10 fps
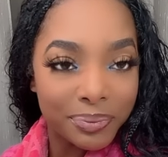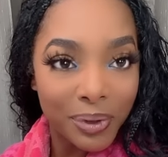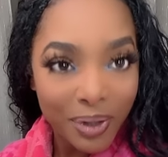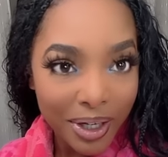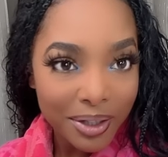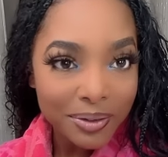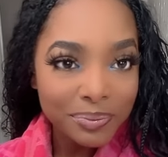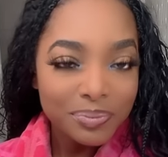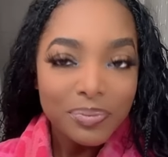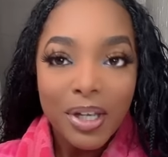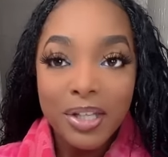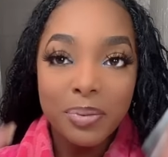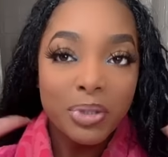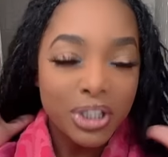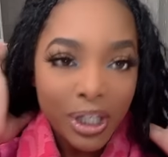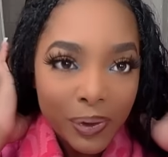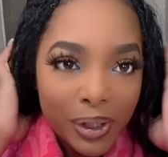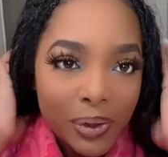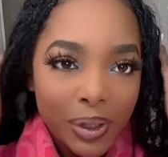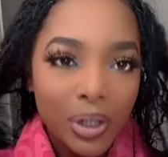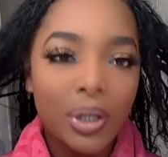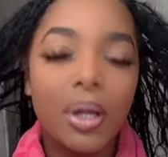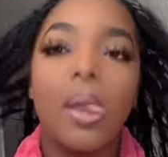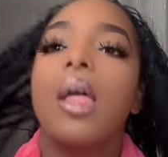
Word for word: Okay. And some sharing going on.